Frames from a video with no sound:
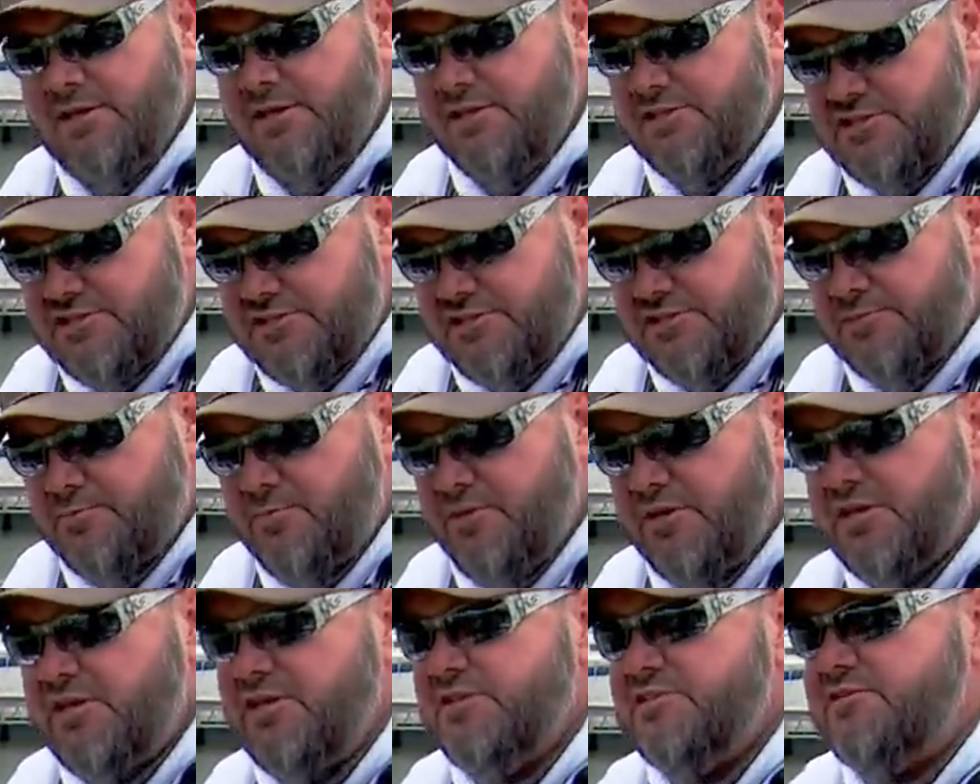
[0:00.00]
It's just
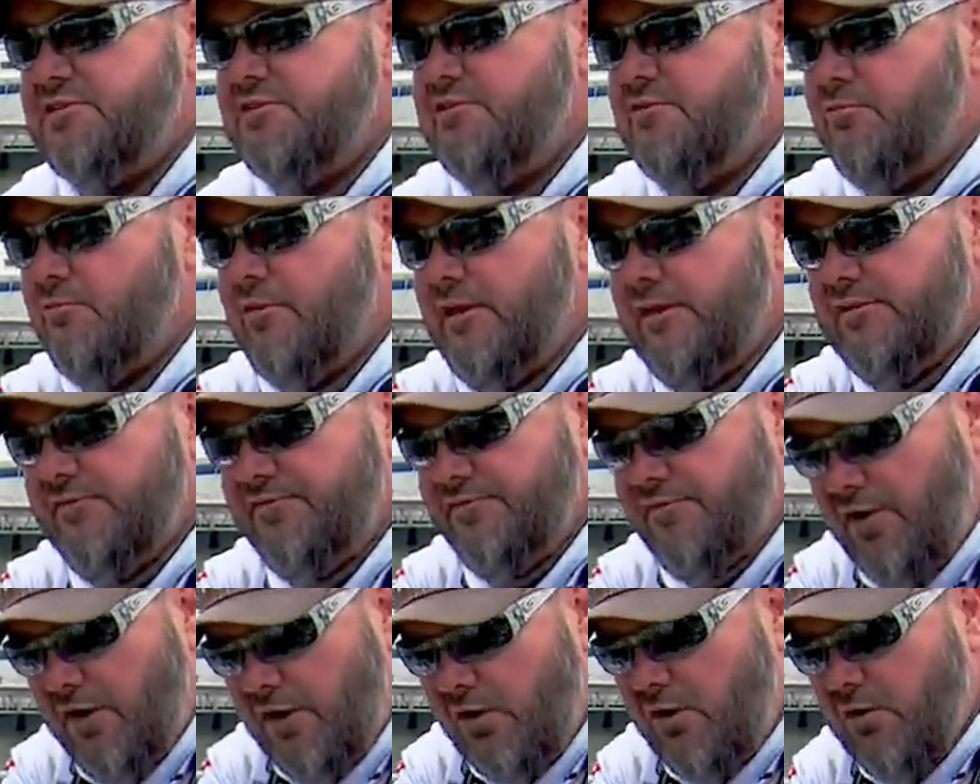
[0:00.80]
because of the rate of
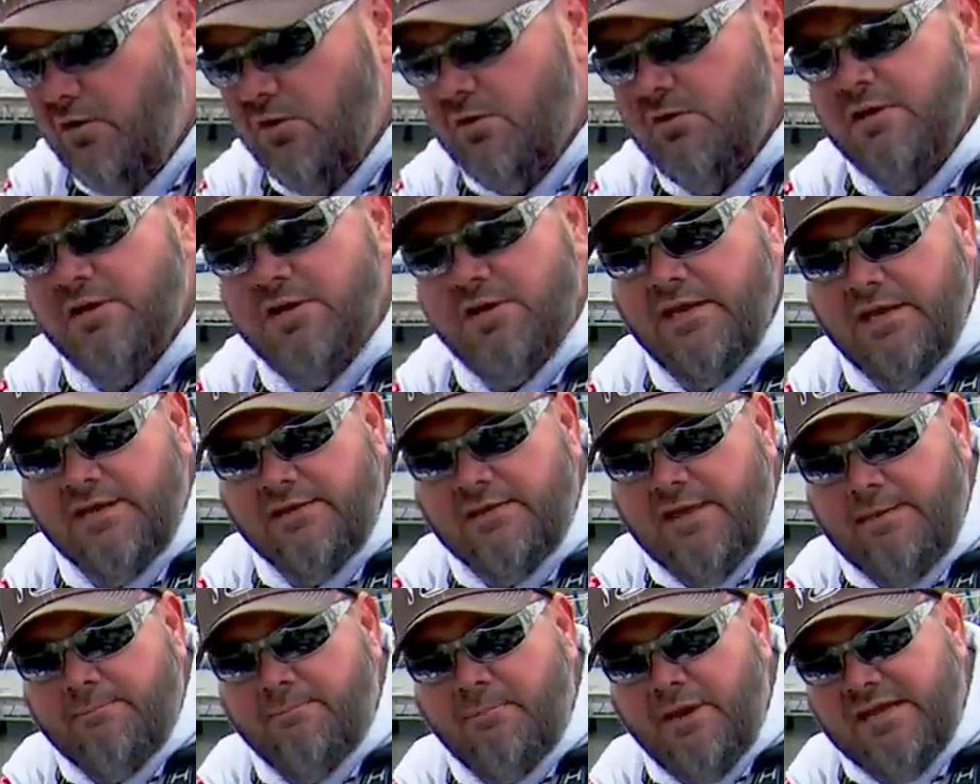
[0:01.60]
fall
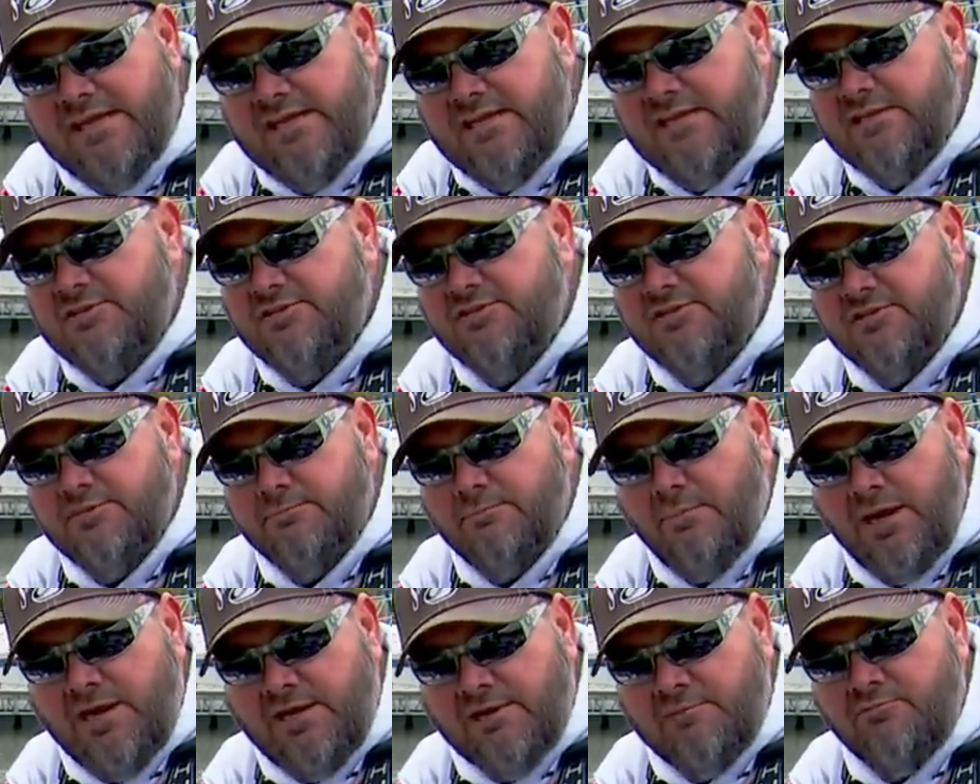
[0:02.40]
and that bait getting to the
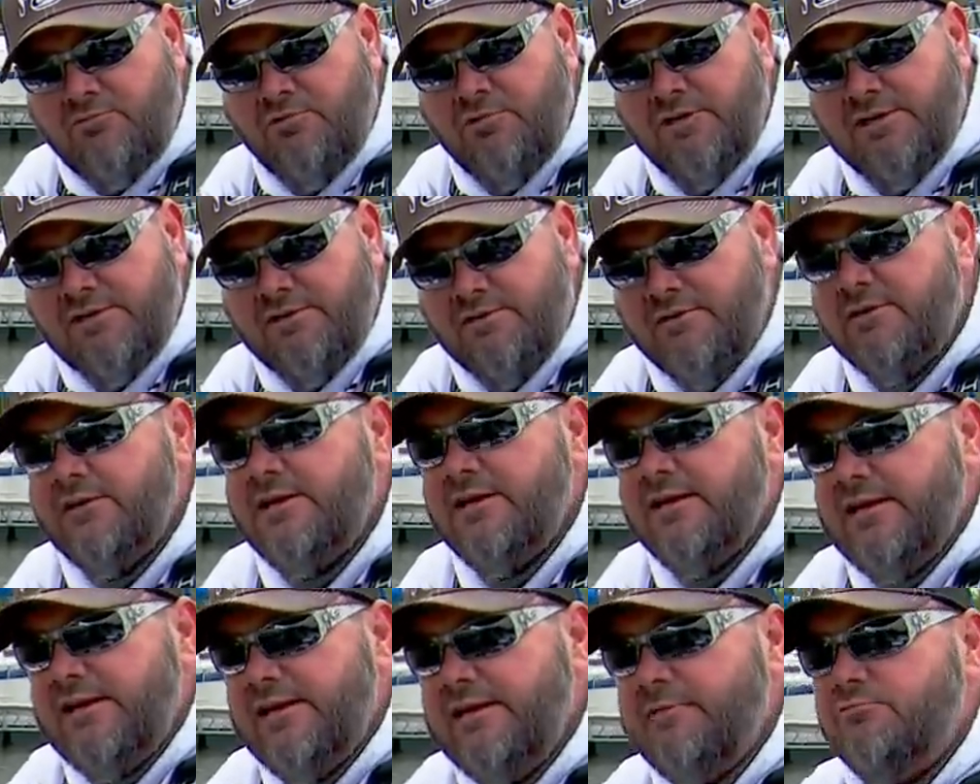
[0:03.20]
bottom quicker,
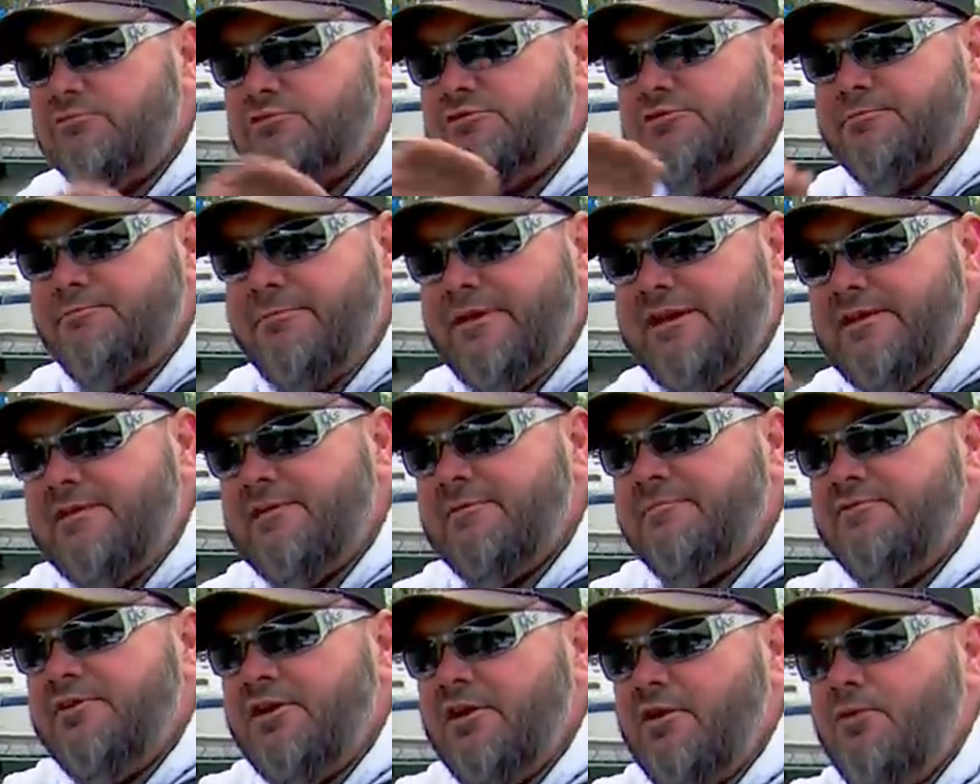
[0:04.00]
it will speed
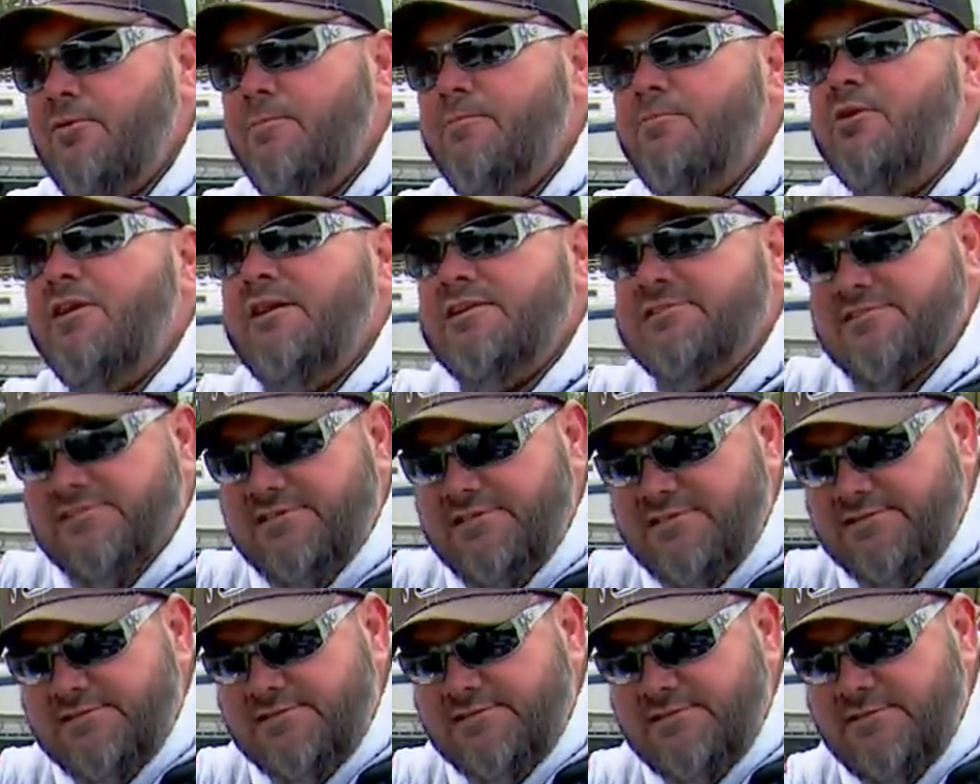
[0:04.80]
up the whole
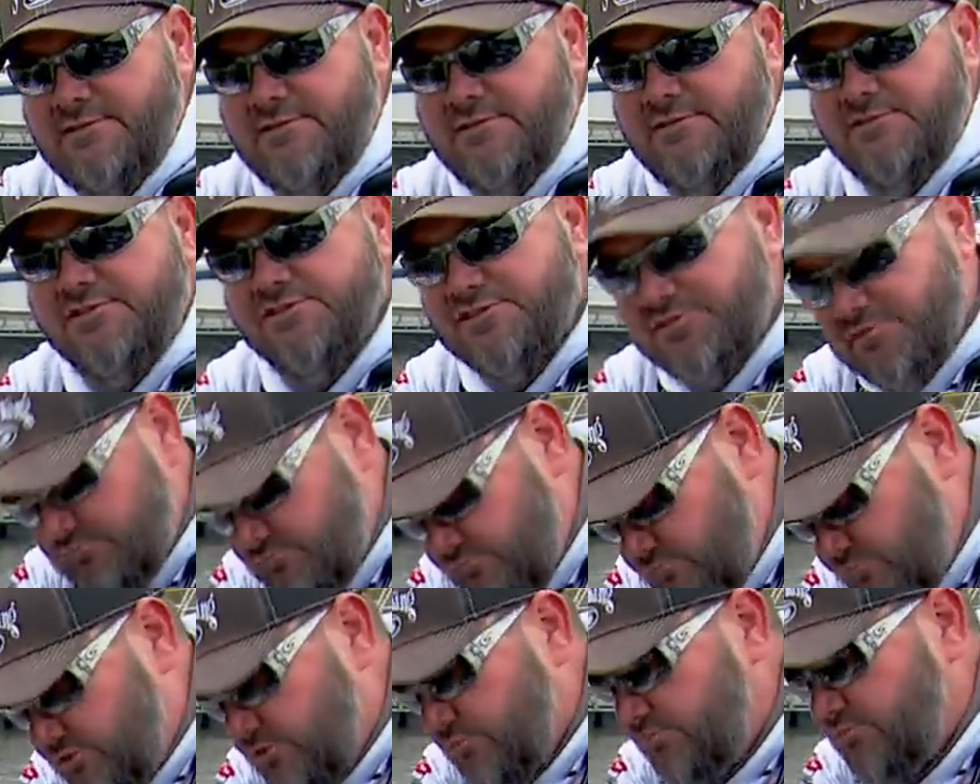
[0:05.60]
process. Just
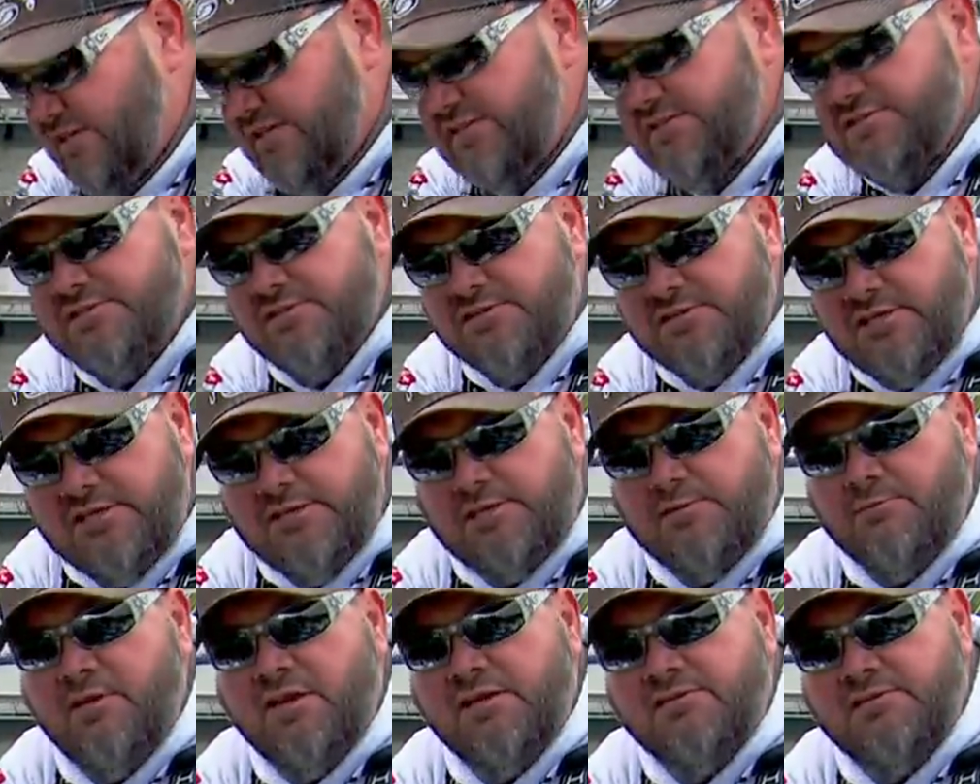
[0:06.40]
some things to
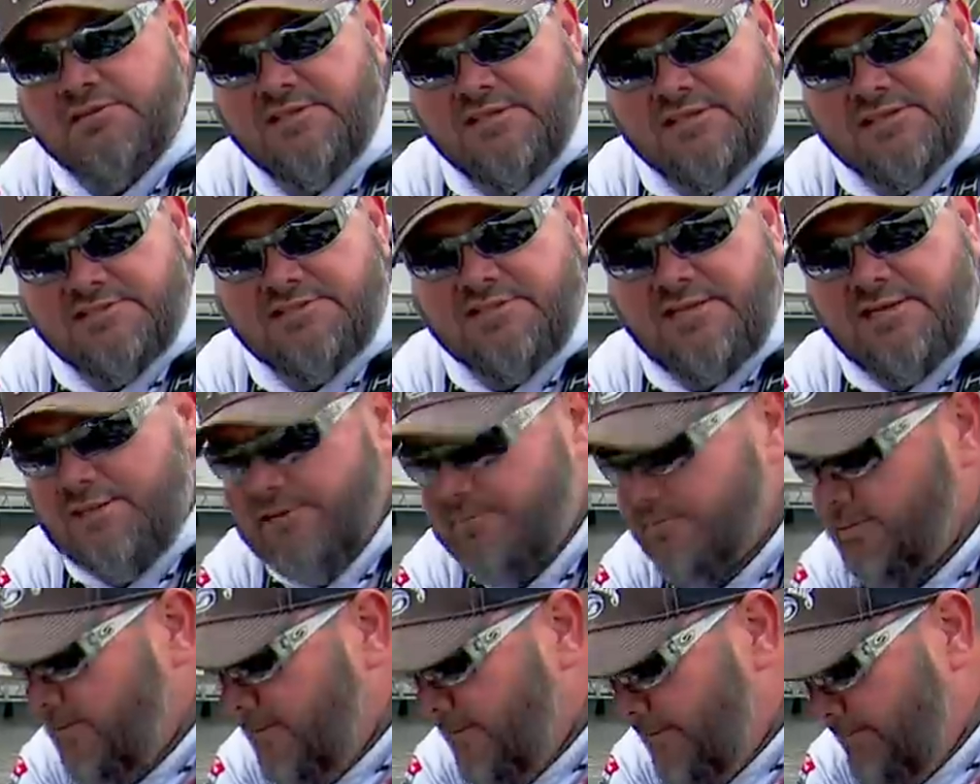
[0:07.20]
think about the next time,